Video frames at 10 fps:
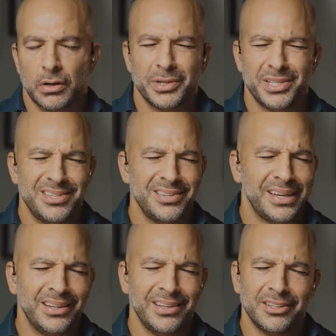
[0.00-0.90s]
Are we seeing
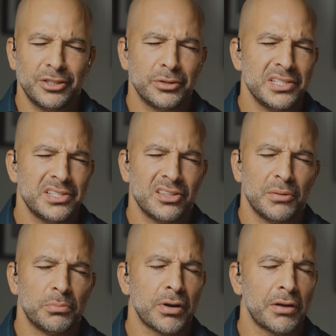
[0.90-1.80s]
any increase in the
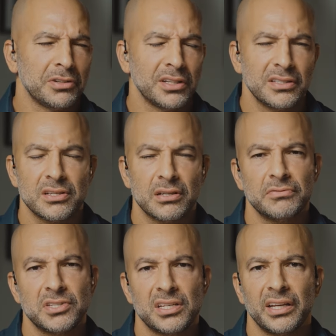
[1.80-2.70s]
prevalence of
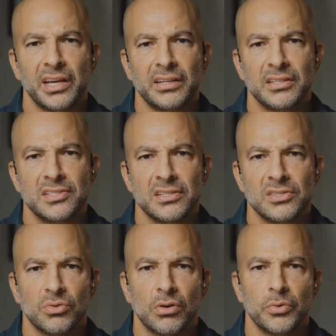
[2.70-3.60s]
celiac disease,
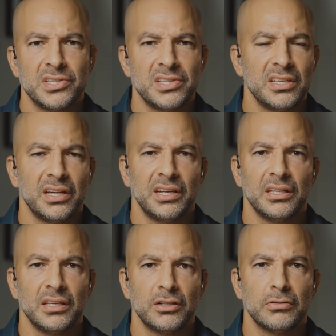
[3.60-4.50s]
or are we seeing any
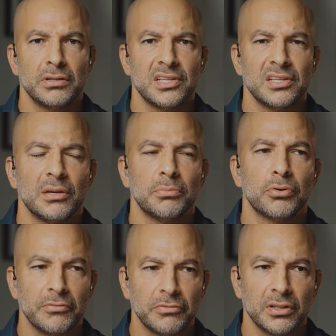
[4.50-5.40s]
increase the
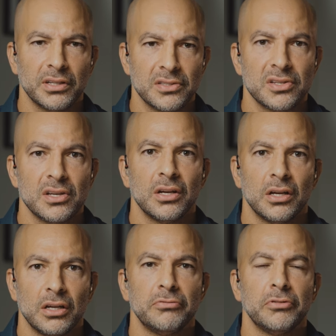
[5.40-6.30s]
prevalence
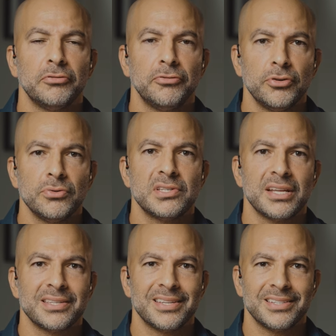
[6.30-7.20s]
of food
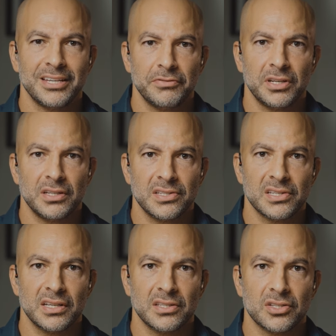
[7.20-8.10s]
sensitivities?
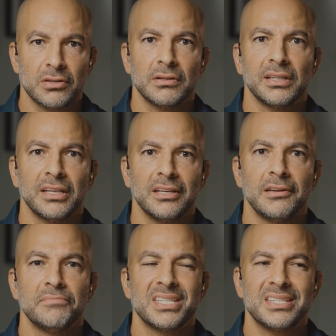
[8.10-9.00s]
It certainly
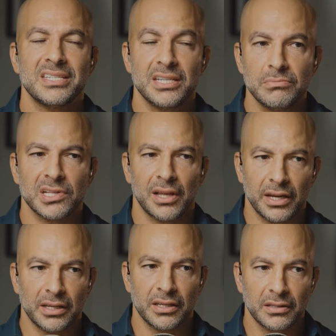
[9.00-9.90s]
seems
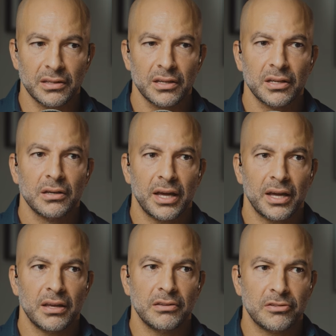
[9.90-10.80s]
like it,
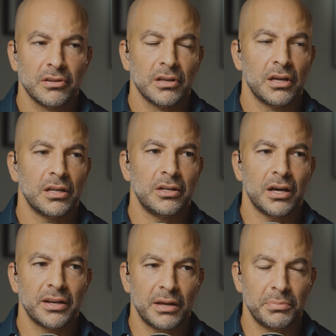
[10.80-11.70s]
as a
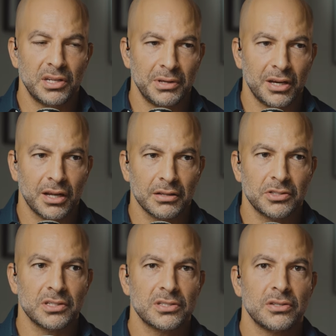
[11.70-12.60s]

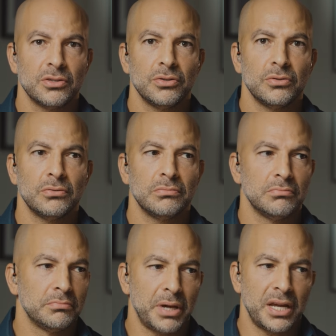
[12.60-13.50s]
non-epidemiologist who
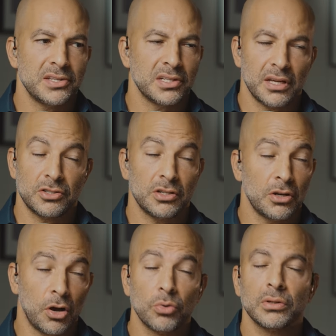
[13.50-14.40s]
pays attention
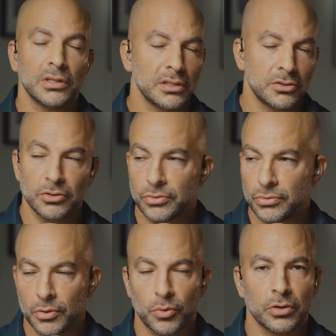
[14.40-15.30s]
only to
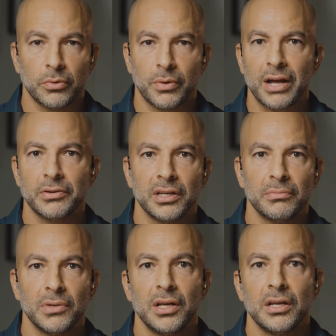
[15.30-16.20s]
the world around
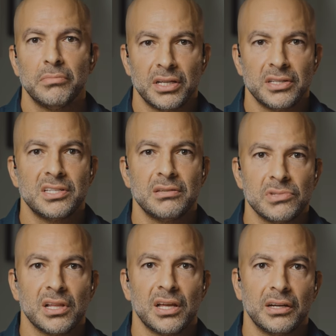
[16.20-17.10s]
him, but it
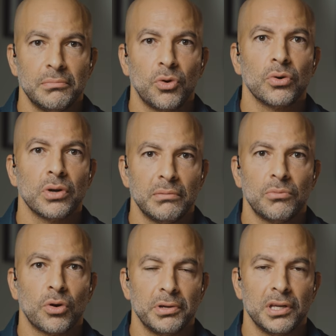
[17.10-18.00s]
seems like more and
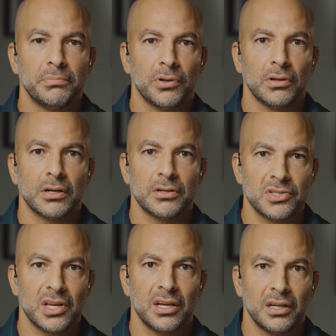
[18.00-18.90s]
more people are
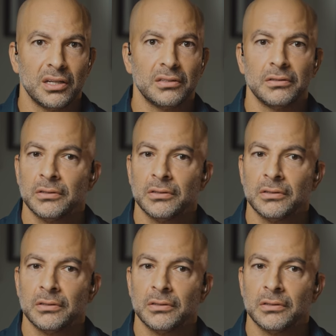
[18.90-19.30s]
saying,